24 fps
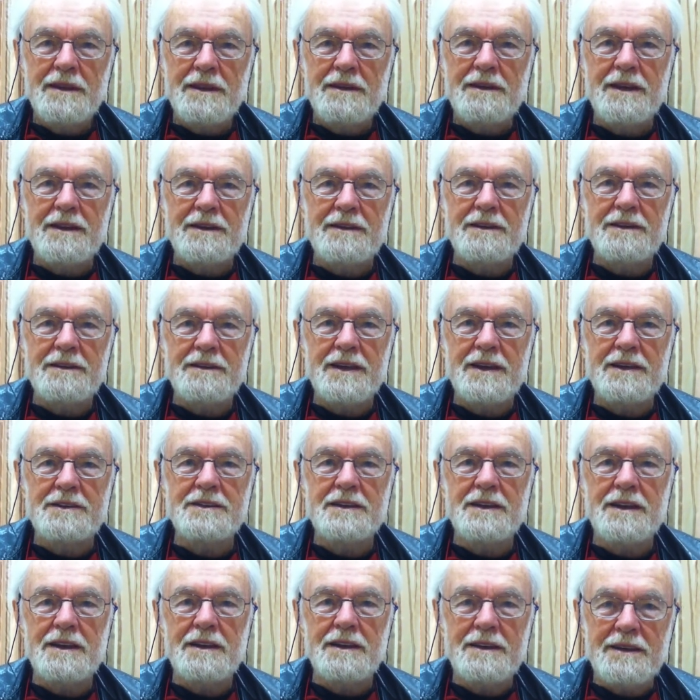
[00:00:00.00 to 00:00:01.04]
And I think that's,
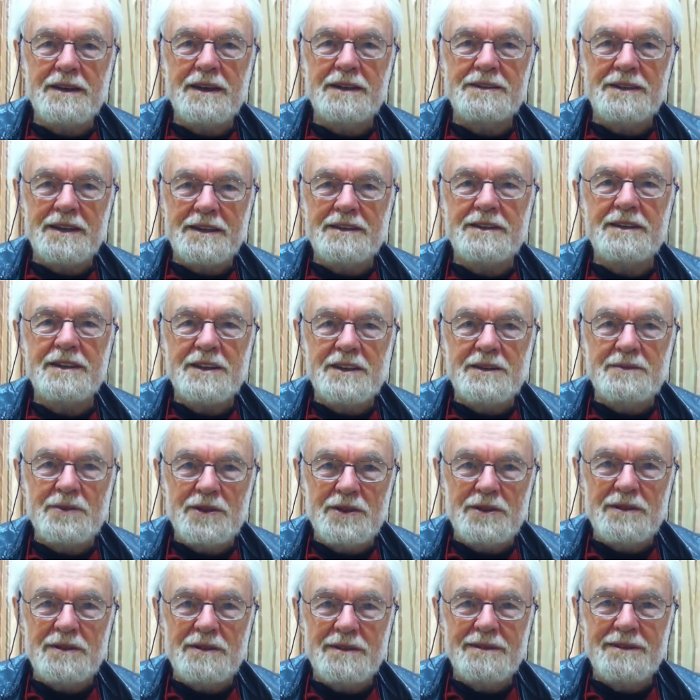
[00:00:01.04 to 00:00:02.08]
un uh, that's
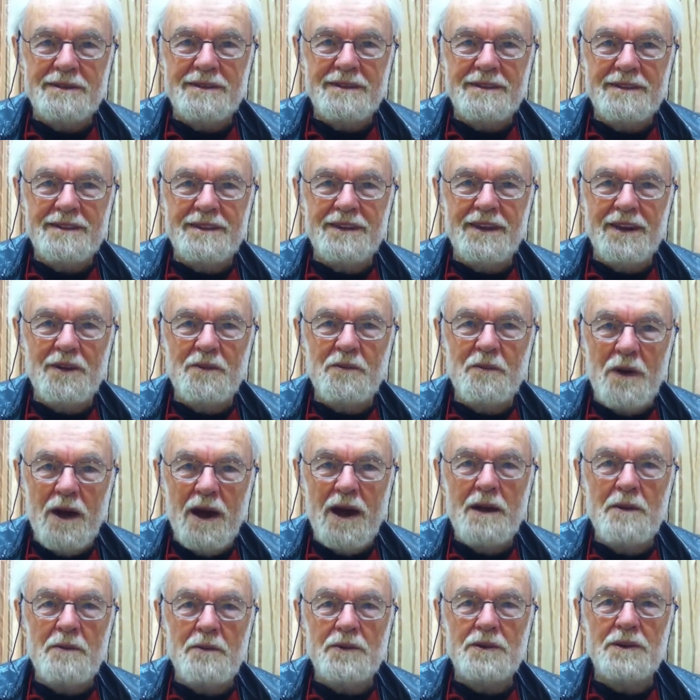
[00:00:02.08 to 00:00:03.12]
unthinkable. You know,
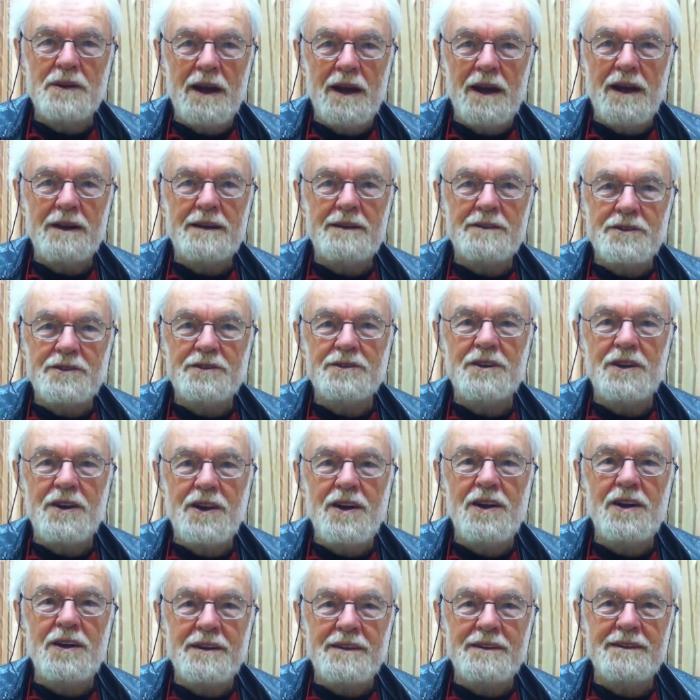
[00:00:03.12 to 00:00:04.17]
why would I could
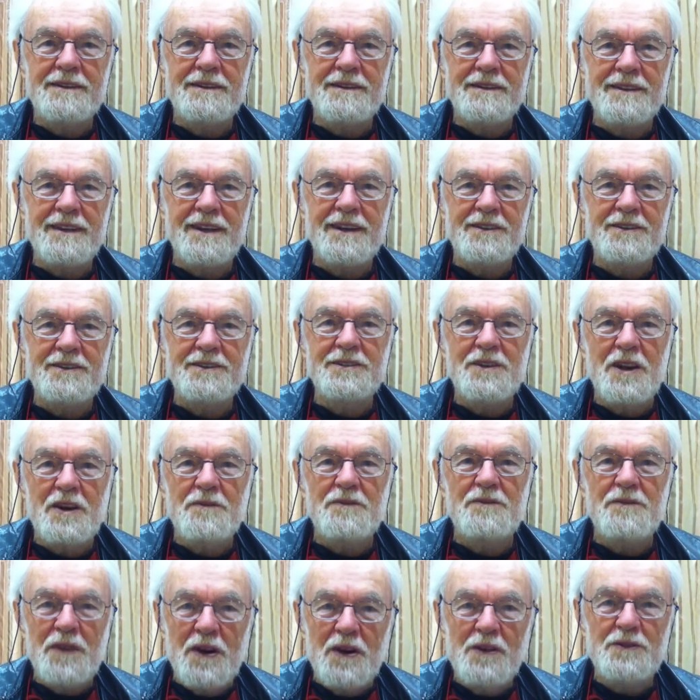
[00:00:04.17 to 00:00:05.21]
not I could
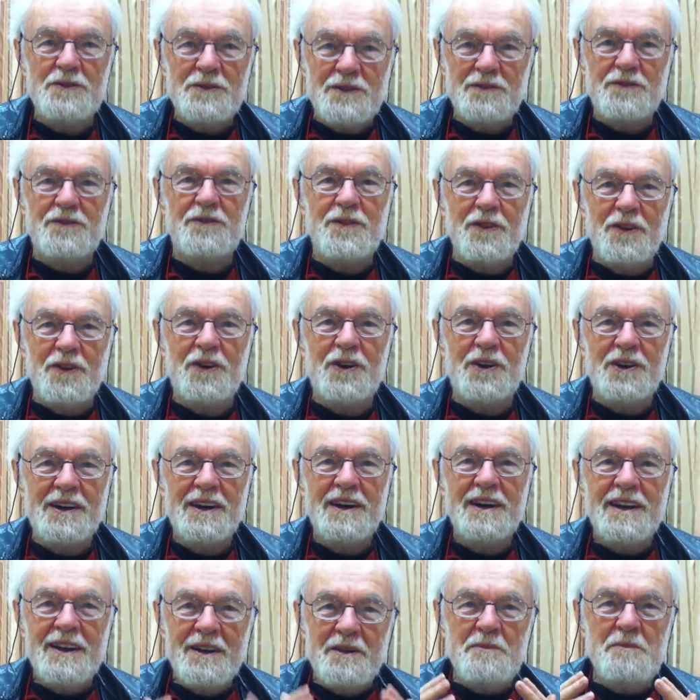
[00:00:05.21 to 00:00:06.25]
not vote for
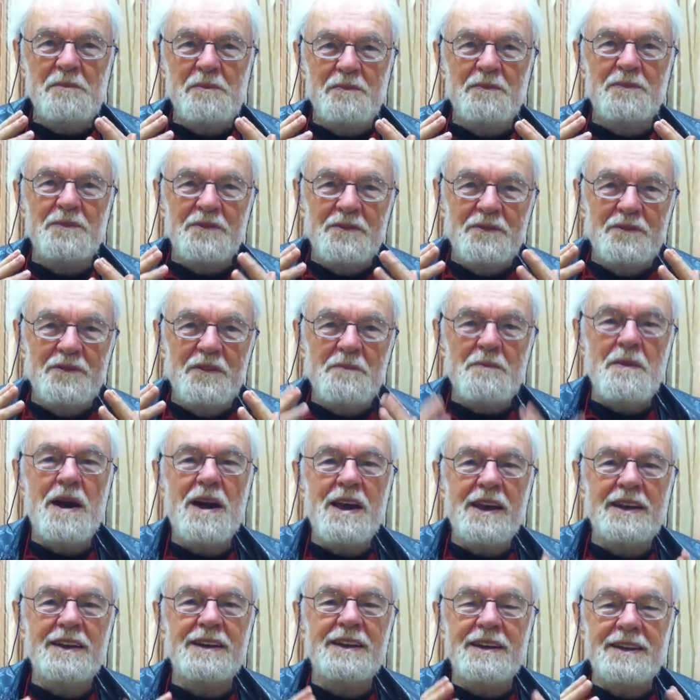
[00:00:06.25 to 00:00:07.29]

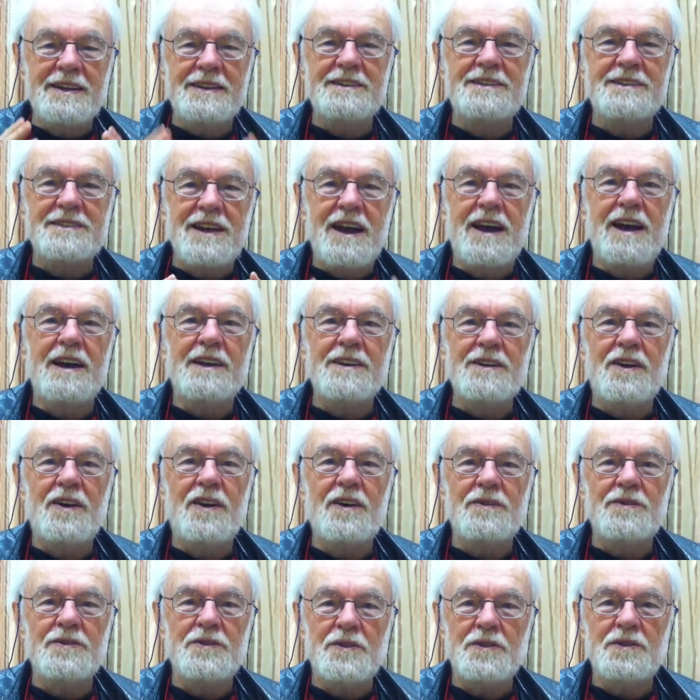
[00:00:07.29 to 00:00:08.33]
remaining inside of
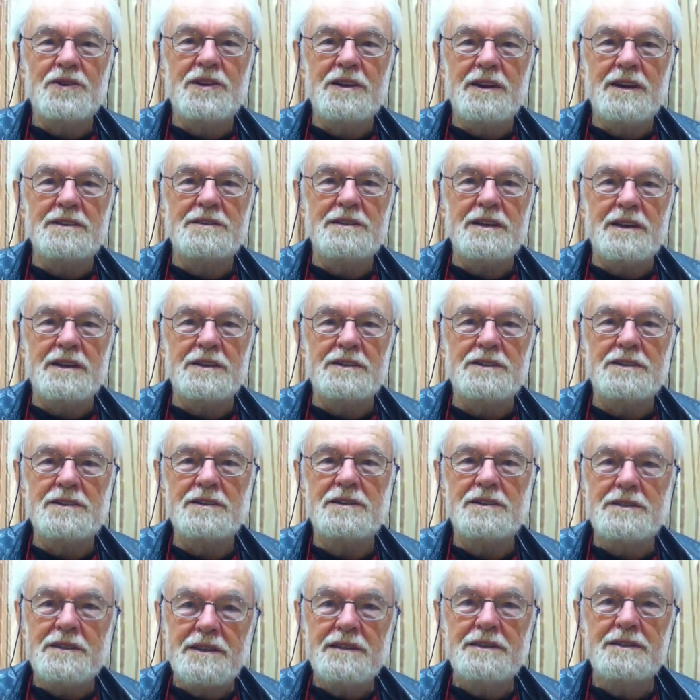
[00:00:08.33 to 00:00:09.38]
an organization
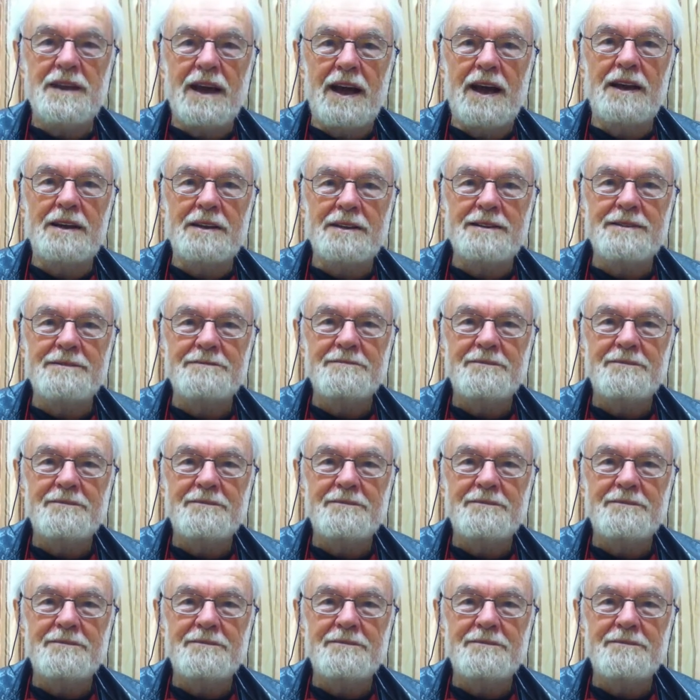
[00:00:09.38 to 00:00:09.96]
that did that.